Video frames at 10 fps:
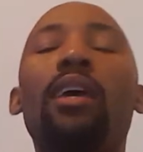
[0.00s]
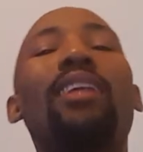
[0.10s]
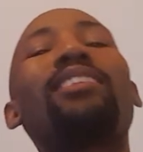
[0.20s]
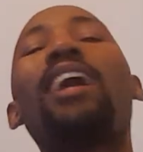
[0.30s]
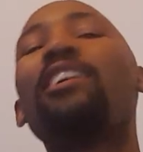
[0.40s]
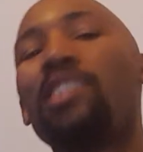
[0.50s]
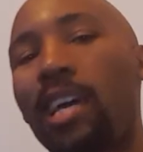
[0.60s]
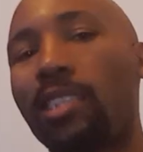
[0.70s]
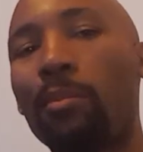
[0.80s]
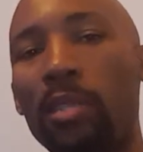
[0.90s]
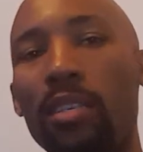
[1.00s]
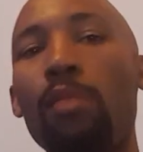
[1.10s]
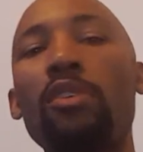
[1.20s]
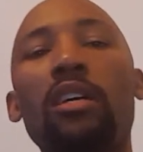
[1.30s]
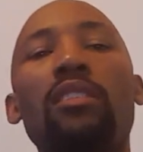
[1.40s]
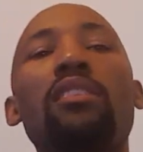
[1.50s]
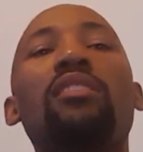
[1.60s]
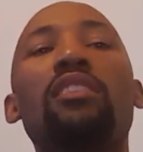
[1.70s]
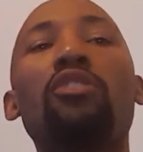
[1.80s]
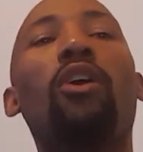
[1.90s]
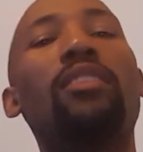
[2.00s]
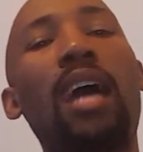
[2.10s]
That's kind of jacked up to say because he's still a